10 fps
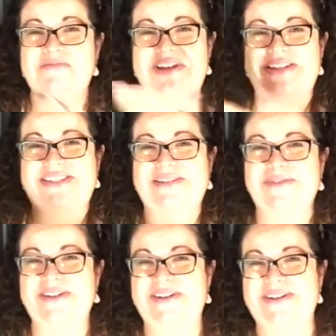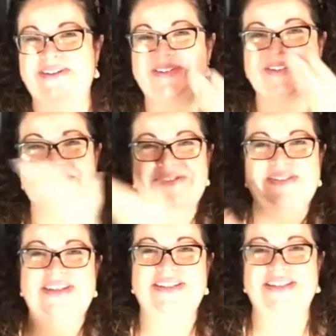be similar to
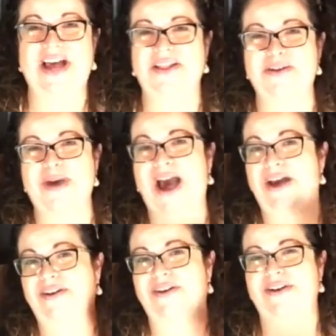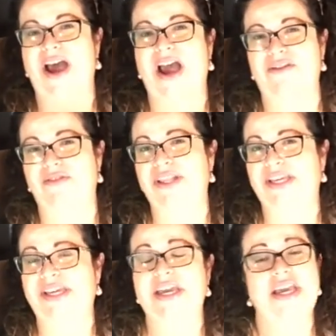this color pattern. I
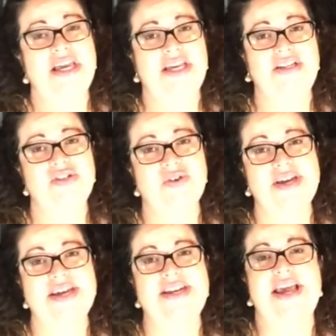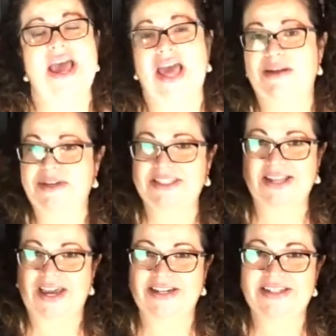really enjoy it and I'm
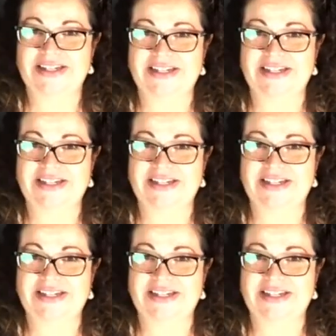excited to